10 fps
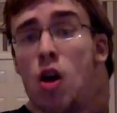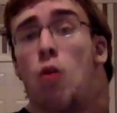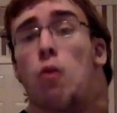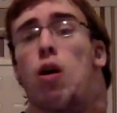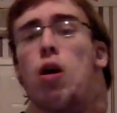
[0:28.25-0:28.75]

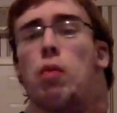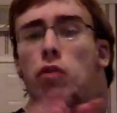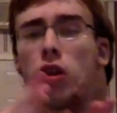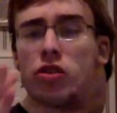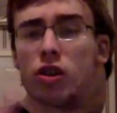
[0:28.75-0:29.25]
While
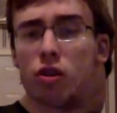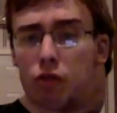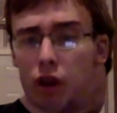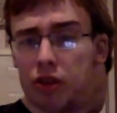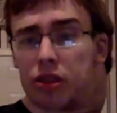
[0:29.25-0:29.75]
placing
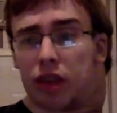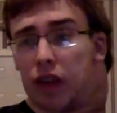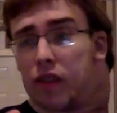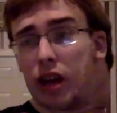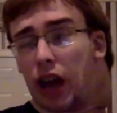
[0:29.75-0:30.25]
Rust's ending